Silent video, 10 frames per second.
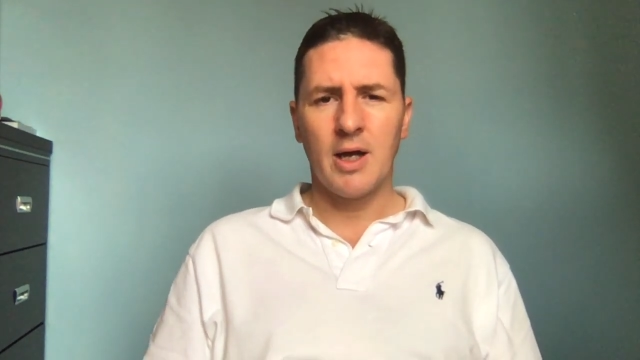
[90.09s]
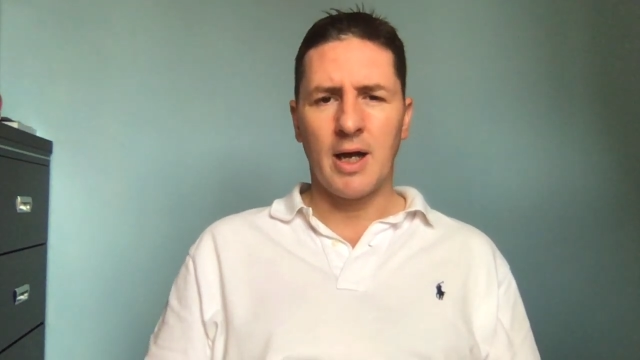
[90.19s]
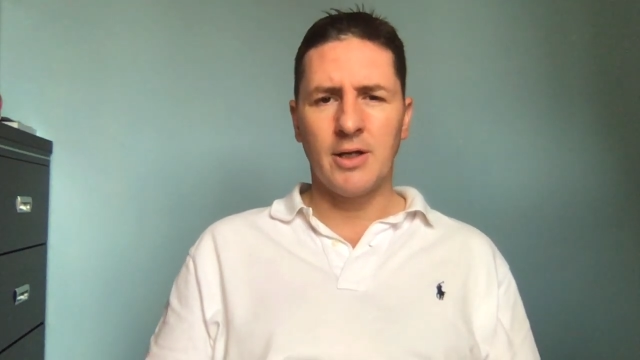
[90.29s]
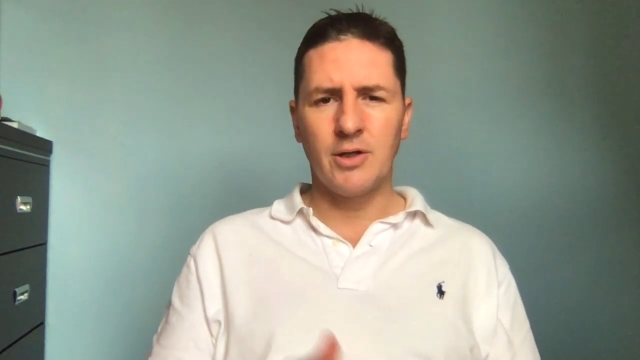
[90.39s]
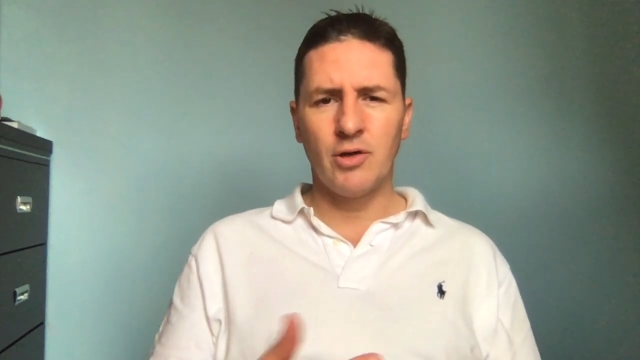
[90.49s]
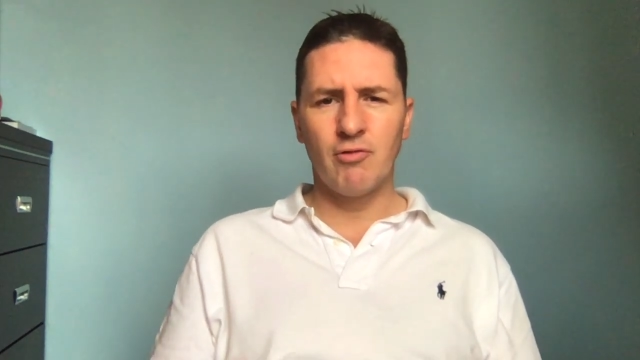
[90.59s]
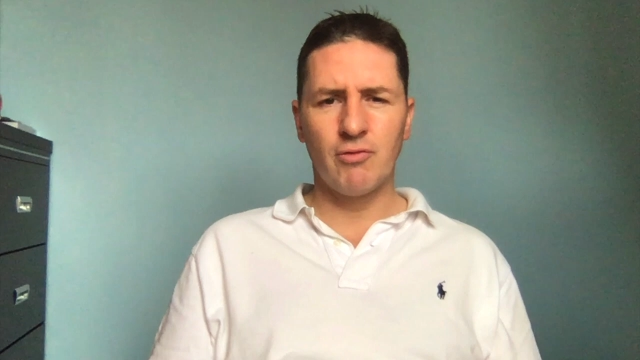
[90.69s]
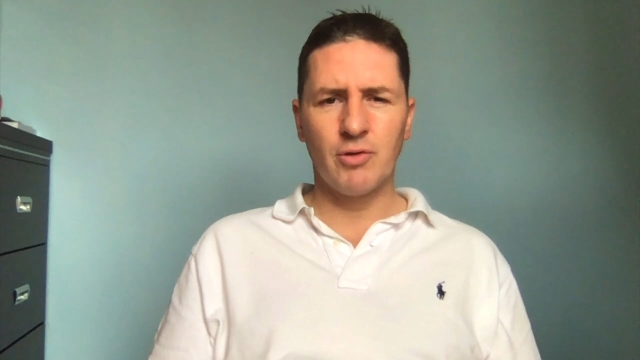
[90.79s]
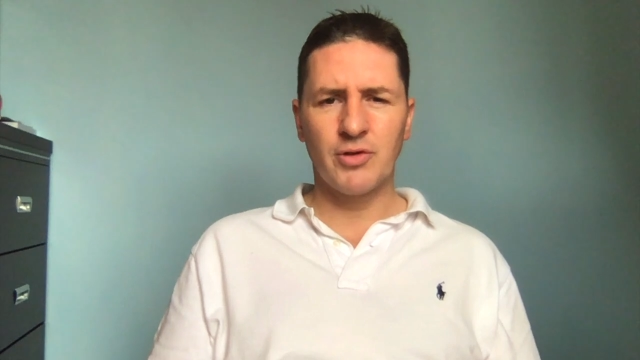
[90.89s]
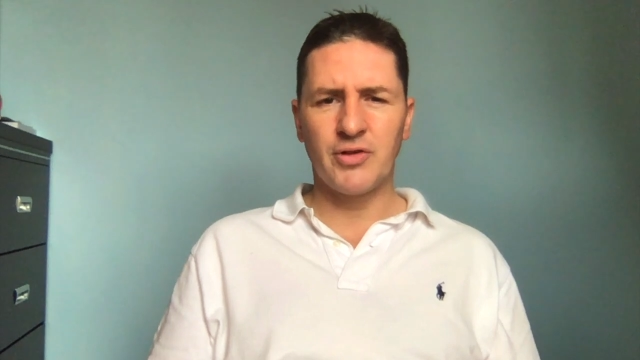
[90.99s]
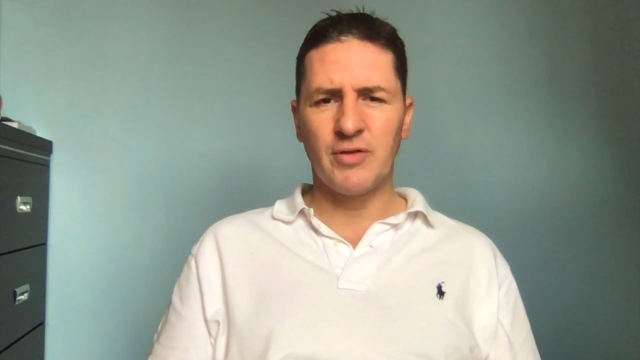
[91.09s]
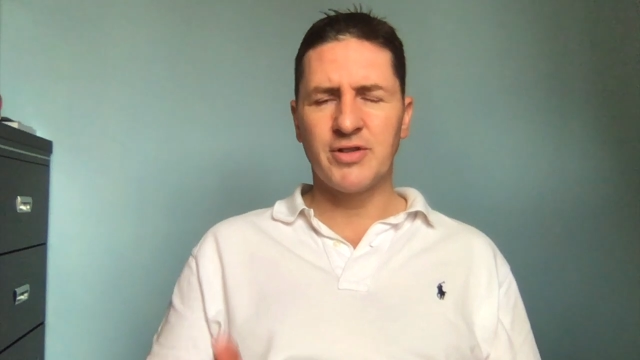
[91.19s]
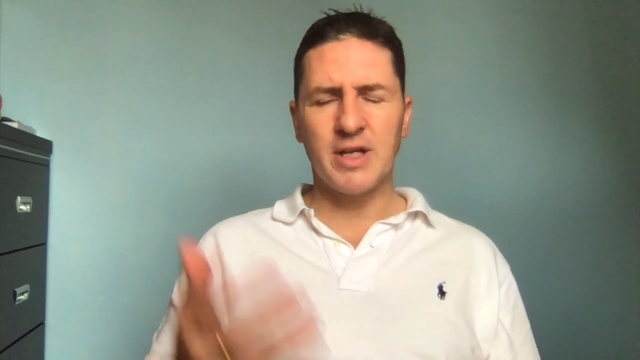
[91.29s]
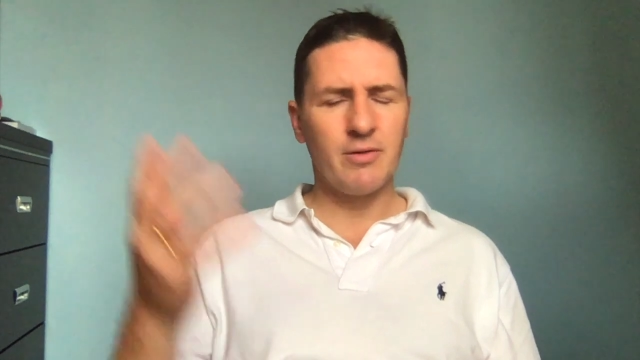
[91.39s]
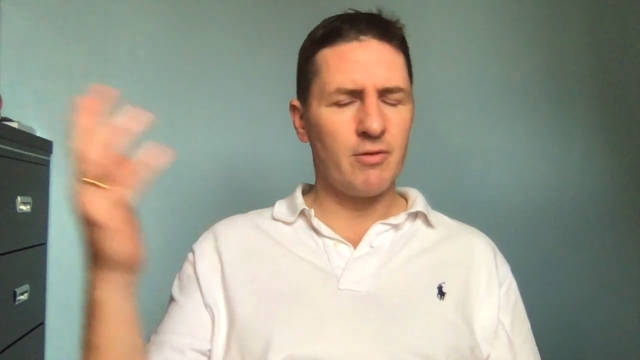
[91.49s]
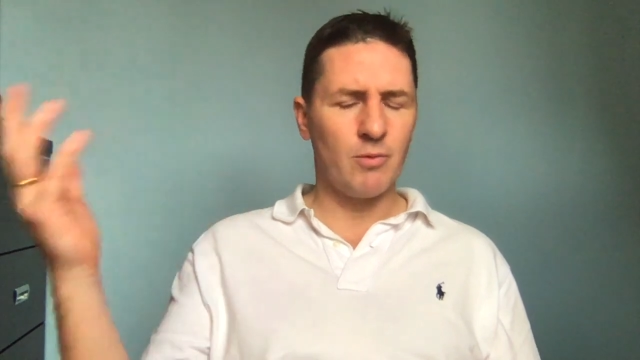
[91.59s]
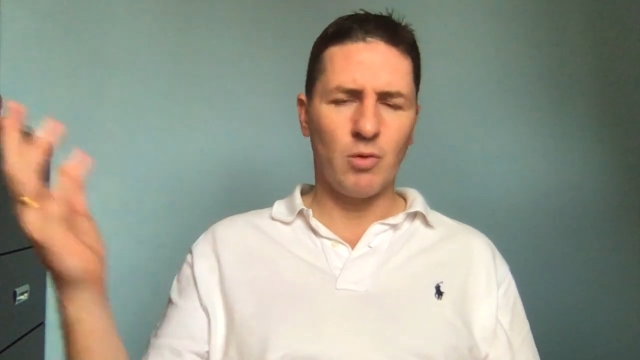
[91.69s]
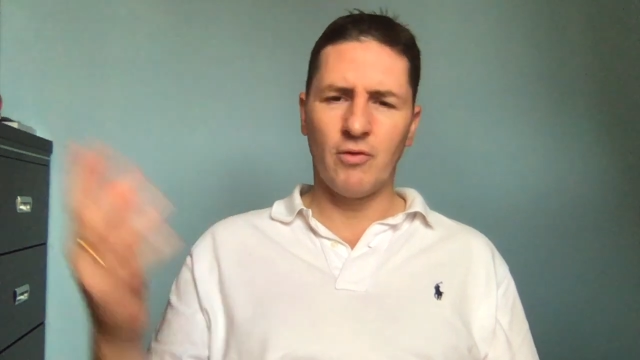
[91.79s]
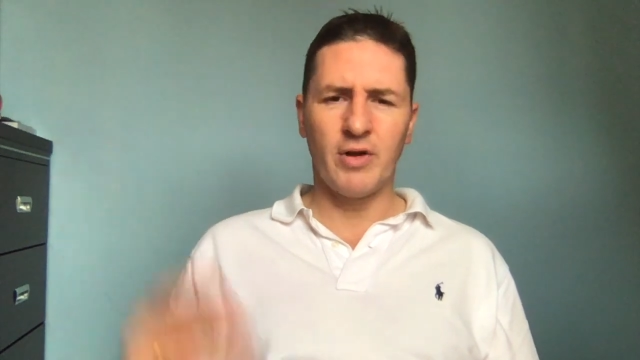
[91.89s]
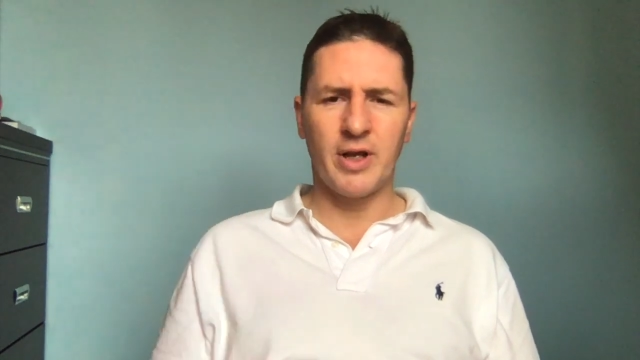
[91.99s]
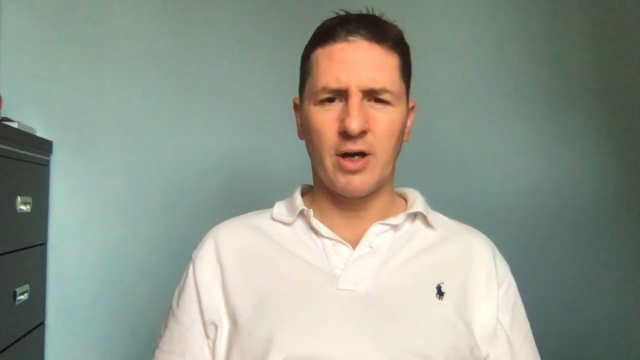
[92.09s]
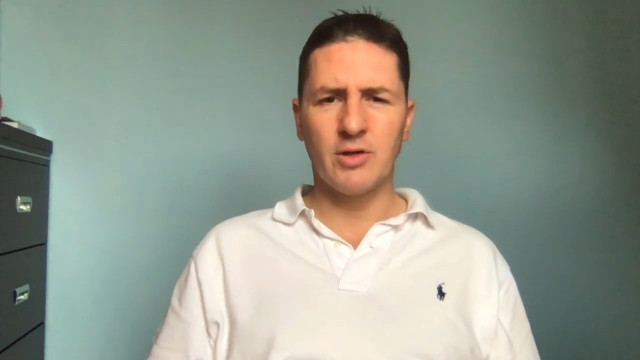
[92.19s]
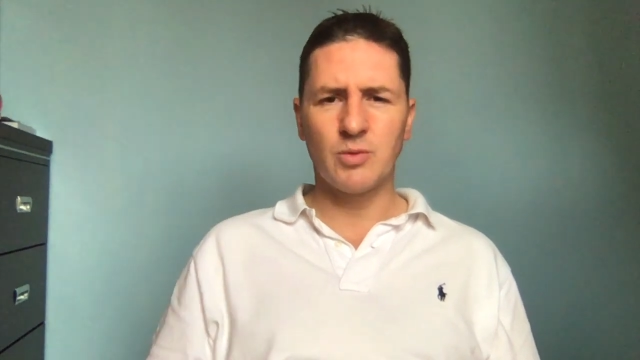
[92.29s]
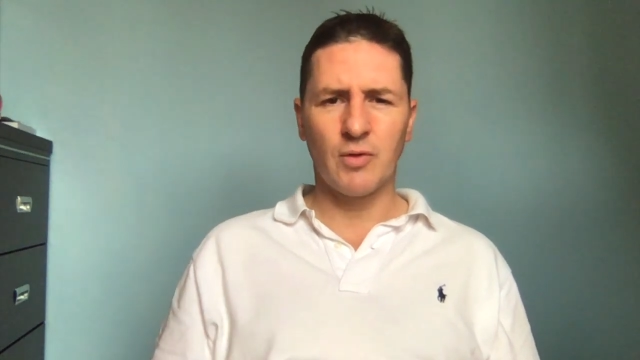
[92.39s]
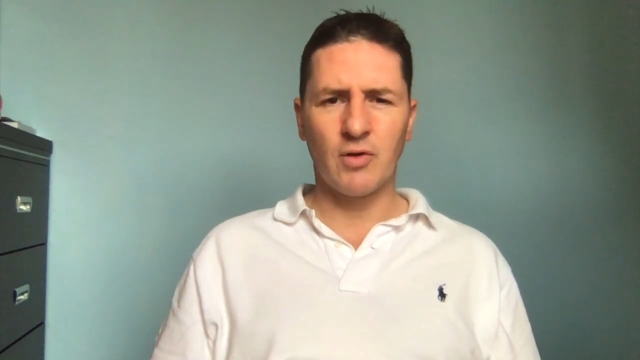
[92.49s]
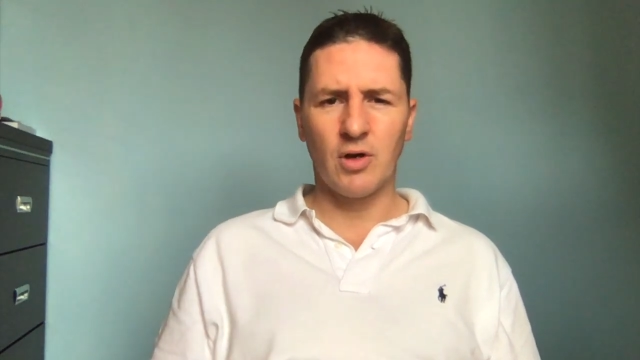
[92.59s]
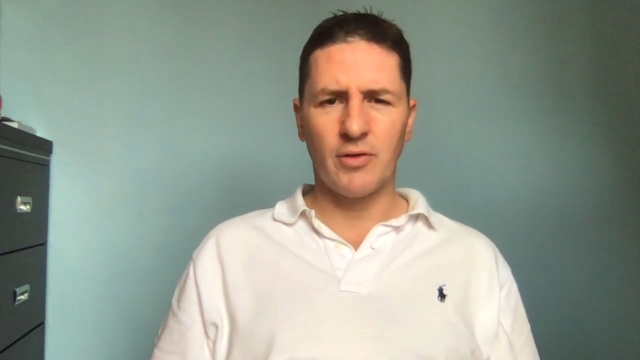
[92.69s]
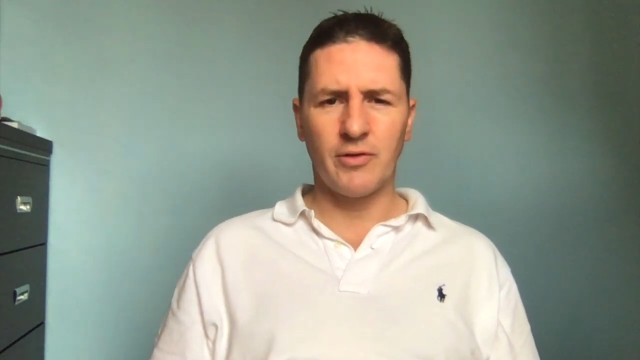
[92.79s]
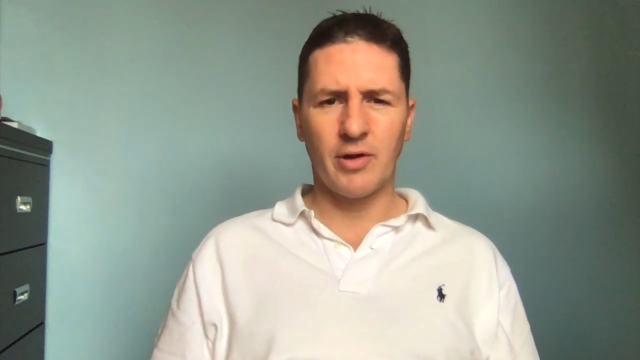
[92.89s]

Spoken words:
And you'll sort of seen from all the videos we've got,